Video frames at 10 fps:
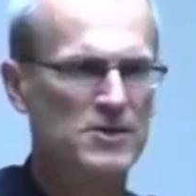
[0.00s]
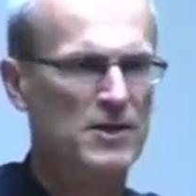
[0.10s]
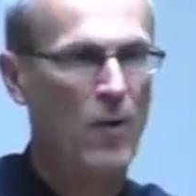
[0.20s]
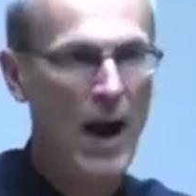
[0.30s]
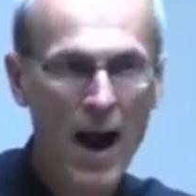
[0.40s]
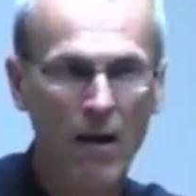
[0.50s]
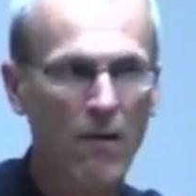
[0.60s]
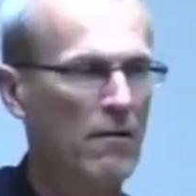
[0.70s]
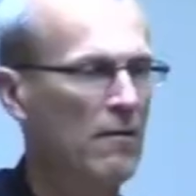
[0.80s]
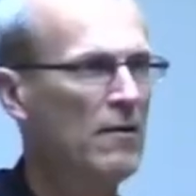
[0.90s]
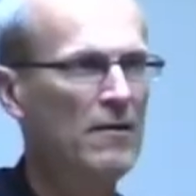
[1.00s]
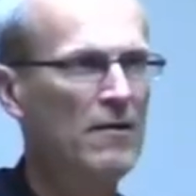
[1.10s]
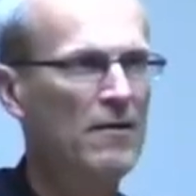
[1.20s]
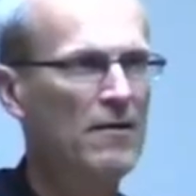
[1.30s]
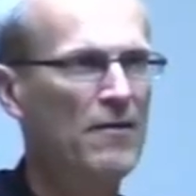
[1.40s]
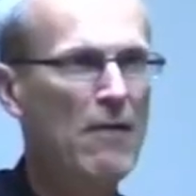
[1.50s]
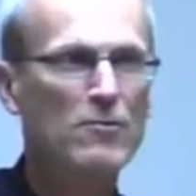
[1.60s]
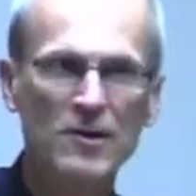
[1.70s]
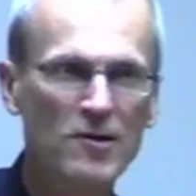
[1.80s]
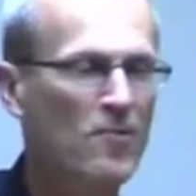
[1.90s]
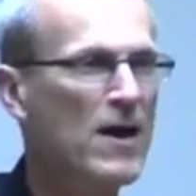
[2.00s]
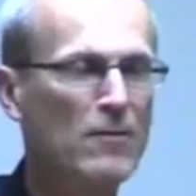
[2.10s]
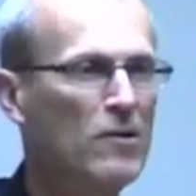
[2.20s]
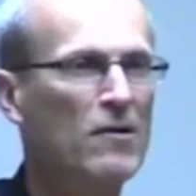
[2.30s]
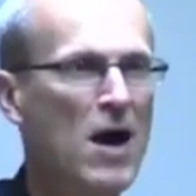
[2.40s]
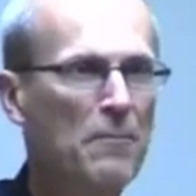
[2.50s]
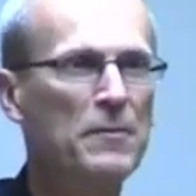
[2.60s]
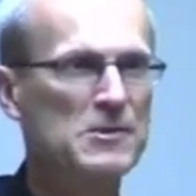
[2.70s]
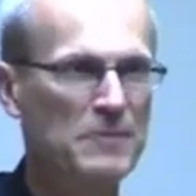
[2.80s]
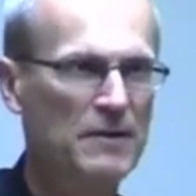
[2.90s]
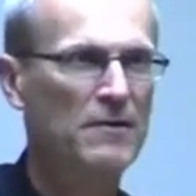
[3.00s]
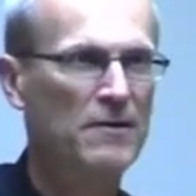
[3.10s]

and say, wow, that was an incredible accomplishment.